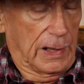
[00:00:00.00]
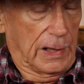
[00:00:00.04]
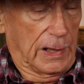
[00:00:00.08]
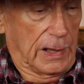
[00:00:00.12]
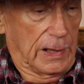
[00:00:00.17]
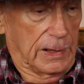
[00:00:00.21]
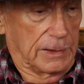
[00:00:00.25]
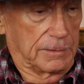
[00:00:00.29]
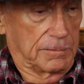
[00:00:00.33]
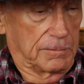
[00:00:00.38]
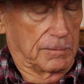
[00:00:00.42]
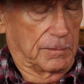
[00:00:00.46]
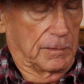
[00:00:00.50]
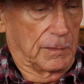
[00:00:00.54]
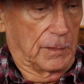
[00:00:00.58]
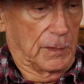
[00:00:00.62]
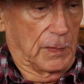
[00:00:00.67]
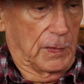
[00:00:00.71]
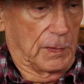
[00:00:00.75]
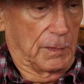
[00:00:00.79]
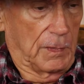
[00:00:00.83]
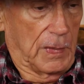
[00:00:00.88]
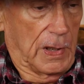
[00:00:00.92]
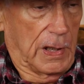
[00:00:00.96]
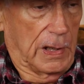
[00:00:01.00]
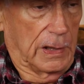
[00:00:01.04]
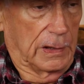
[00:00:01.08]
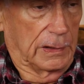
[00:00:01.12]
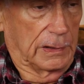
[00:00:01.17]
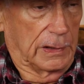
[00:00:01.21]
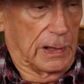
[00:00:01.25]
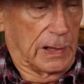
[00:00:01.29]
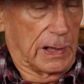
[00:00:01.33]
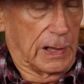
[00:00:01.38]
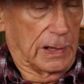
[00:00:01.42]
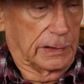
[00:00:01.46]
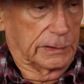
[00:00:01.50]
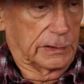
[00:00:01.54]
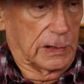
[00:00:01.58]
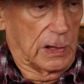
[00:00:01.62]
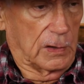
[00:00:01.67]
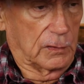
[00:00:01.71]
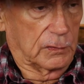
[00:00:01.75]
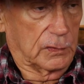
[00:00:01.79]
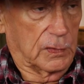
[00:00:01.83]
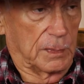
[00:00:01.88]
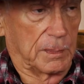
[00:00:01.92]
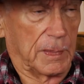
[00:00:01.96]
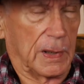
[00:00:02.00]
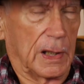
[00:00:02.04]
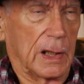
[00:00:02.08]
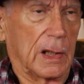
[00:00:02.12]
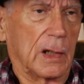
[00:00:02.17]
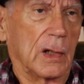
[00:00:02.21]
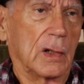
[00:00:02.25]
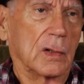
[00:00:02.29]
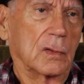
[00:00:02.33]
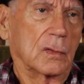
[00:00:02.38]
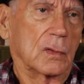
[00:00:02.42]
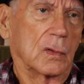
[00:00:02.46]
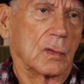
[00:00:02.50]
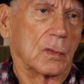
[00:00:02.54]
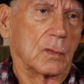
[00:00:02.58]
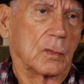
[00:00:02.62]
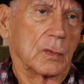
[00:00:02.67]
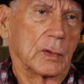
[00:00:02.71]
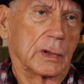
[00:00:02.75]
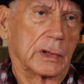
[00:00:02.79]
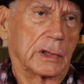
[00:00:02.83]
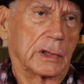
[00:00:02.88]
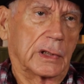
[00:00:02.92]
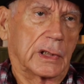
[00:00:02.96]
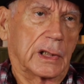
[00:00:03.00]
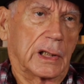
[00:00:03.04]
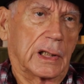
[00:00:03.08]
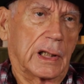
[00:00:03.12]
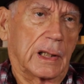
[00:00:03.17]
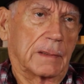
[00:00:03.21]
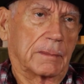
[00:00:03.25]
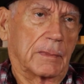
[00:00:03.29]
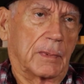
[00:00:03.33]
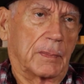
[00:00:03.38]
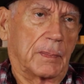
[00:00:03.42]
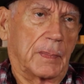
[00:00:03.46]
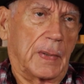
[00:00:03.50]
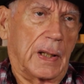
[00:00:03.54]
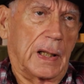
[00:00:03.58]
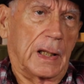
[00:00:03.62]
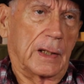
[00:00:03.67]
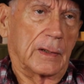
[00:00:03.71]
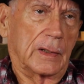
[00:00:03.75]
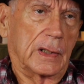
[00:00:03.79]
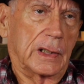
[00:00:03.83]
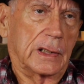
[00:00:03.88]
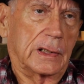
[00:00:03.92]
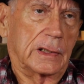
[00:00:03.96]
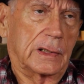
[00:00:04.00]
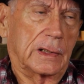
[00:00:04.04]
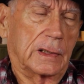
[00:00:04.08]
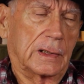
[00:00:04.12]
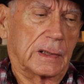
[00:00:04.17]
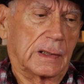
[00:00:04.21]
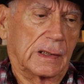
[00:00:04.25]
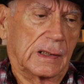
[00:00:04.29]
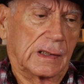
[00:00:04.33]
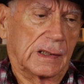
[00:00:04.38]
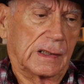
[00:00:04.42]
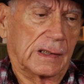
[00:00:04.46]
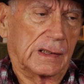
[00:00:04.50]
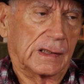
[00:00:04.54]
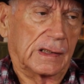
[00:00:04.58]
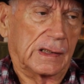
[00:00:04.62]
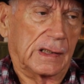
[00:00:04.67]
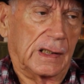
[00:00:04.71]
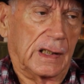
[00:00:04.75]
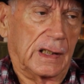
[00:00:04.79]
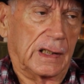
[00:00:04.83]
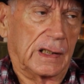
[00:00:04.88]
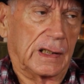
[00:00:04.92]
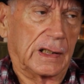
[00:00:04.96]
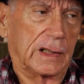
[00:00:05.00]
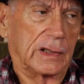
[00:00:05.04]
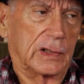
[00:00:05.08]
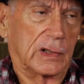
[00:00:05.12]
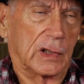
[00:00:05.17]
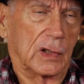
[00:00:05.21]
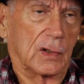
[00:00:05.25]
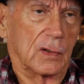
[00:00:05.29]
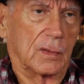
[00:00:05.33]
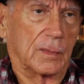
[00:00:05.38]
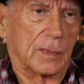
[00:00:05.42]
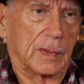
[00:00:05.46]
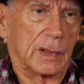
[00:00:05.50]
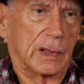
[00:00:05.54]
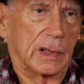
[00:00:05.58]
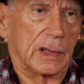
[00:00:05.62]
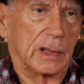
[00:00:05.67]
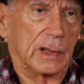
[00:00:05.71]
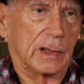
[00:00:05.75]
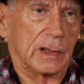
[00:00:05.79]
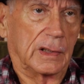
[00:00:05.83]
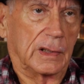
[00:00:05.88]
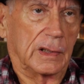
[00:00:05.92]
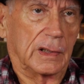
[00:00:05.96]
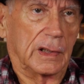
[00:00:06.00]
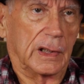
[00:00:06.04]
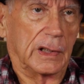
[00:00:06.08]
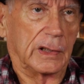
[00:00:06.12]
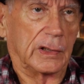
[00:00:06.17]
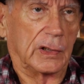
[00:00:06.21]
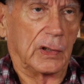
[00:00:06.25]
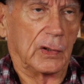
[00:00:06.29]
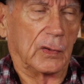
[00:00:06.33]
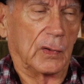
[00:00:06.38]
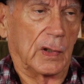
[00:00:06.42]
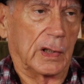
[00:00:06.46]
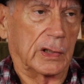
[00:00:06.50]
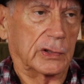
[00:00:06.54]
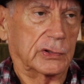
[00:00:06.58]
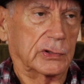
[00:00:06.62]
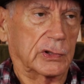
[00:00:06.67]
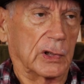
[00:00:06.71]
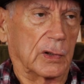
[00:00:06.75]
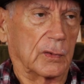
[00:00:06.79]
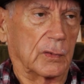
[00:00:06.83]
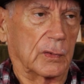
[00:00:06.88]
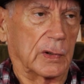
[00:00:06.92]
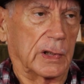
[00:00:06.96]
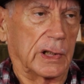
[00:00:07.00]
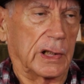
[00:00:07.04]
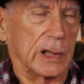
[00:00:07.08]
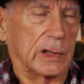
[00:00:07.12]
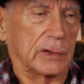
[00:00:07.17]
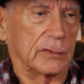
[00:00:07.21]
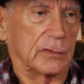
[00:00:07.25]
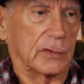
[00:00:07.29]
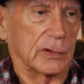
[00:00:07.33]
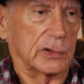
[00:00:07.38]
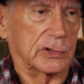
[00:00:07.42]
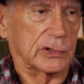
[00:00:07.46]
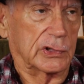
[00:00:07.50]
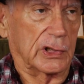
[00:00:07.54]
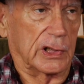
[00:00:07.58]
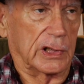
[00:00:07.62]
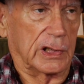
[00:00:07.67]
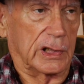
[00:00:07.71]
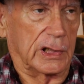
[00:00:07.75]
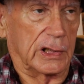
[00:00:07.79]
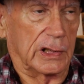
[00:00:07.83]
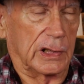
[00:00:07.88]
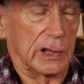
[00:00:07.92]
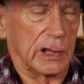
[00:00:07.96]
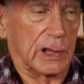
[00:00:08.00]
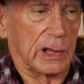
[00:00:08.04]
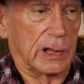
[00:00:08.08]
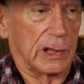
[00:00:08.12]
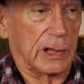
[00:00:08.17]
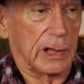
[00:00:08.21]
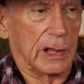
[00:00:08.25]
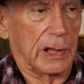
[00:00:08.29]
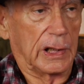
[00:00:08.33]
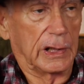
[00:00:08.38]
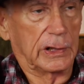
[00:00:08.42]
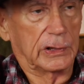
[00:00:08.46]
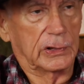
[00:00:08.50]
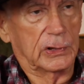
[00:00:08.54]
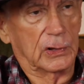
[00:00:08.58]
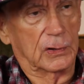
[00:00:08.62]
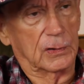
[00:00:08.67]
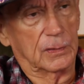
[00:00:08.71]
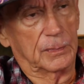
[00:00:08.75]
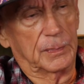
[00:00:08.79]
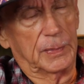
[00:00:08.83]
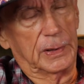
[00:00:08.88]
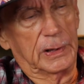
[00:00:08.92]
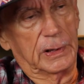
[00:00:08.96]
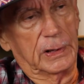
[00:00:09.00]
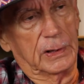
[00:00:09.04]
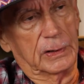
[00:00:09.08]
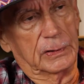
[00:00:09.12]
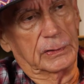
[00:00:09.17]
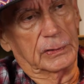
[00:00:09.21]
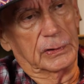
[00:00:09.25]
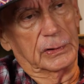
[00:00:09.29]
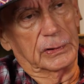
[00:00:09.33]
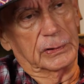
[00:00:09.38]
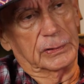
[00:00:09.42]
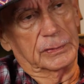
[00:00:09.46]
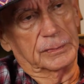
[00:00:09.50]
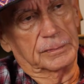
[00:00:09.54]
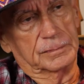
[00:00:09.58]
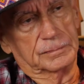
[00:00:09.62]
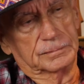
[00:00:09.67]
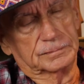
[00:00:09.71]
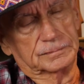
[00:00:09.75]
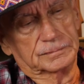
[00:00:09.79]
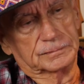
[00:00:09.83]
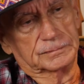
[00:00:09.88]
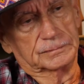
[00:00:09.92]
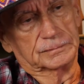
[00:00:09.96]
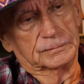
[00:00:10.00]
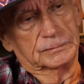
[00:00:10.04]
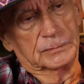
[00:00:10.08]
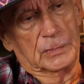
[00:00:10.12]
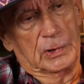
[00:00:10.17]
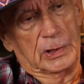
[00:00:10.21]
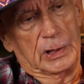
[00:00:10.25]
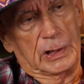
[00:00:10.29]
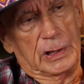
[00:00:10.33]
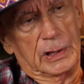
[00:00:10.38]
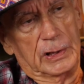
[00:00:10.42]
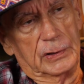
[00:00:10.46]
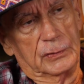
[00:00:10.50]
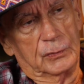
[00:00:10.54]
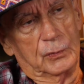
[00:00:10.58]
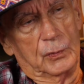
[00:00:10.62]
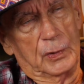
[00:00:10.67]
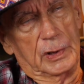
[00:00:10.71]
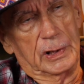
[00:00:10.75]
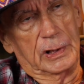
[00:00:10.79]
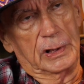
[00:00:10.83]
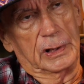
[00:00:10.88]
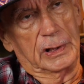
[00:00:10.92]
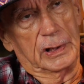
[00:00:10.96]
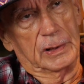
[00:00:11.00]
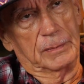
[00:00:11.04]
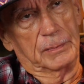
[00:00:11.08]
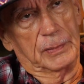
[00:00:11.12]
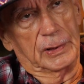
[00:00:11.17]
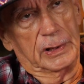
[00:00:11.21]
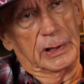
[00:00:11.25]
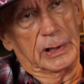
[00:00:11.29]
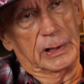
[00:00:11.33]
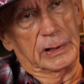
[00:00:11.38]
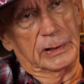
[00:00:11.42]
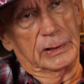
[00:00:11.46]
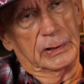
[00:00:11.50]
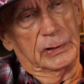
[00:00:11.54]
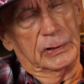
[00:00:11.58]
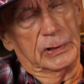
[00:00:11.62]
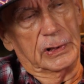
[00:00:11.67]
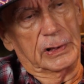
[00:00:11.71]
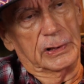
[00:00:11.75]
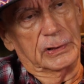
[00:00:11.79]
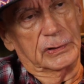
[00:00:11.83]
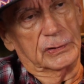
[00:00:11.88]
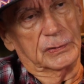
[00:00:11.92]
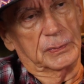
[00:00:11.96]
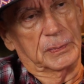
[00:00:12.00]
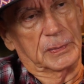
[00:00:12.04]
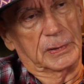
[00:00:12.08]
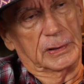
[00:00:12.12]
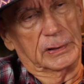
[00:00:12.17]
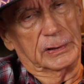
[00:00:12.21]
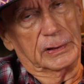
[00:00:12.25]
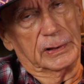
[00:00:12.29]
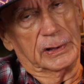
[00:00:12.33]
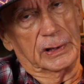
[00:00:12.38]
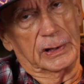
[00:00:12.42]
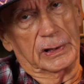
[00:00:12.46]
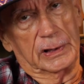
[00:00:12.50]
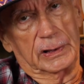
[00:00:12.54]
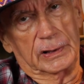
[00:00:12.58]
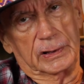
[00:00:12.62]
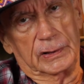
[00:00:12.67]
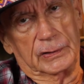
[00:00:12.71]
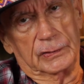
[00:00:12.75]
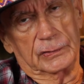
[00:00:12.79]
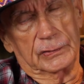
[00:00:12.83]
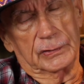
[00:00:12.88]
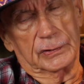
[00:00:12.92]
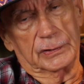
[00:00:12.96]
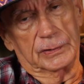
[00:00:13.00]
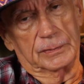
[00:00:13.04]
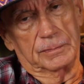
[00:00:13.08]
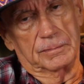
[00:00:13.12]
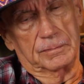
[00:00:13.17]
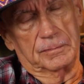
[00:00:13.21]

And I talked to my uncle one time about it, and he told me. He knew I showed an interest in it. He took me under his wing and began to teach me things,